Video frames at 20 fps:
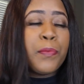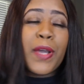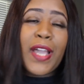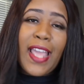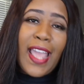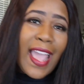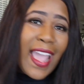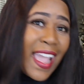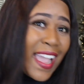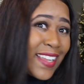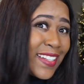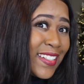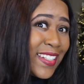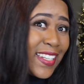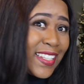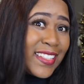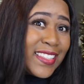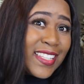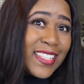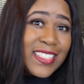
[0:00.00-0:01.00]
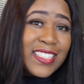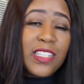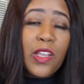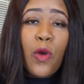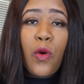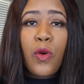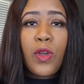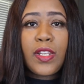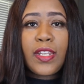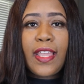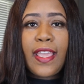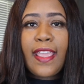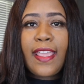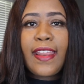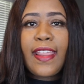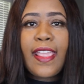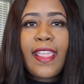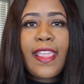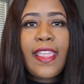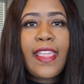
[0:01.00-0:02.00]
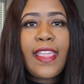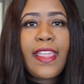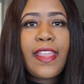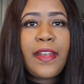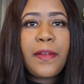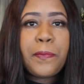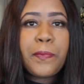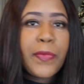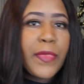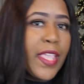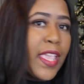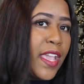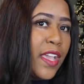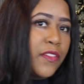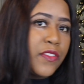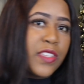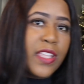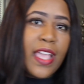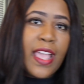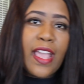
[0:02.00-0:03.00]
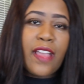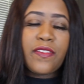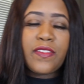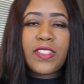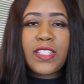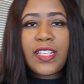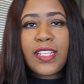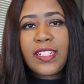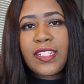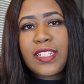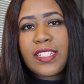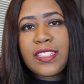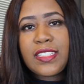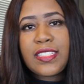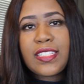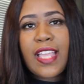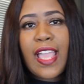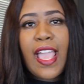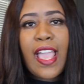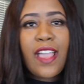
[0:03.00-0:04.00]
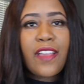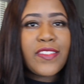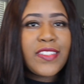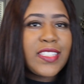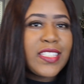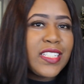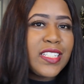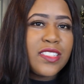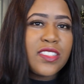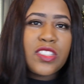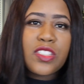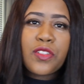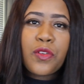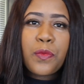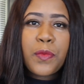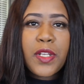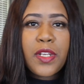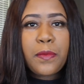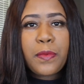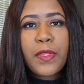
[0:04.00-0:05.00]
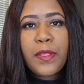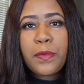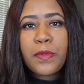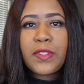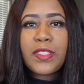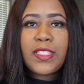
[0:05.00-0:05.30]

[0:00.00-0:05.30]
But I did this online, and after I've done this, I've seen so many people